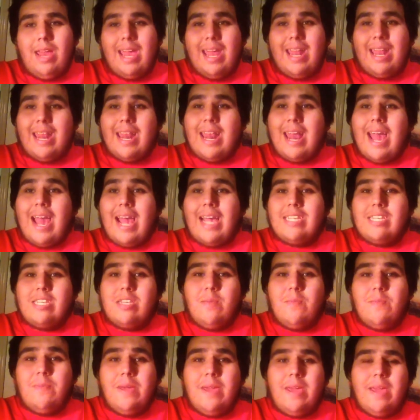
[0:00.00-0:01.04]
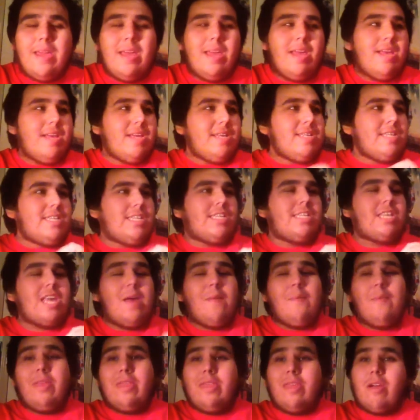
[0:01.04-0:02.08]
and it has to be
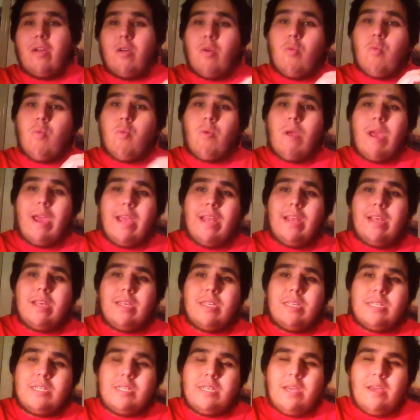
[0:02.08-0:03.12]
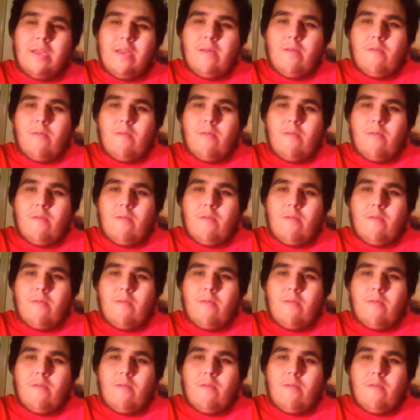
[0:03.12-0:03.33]
some of the greatest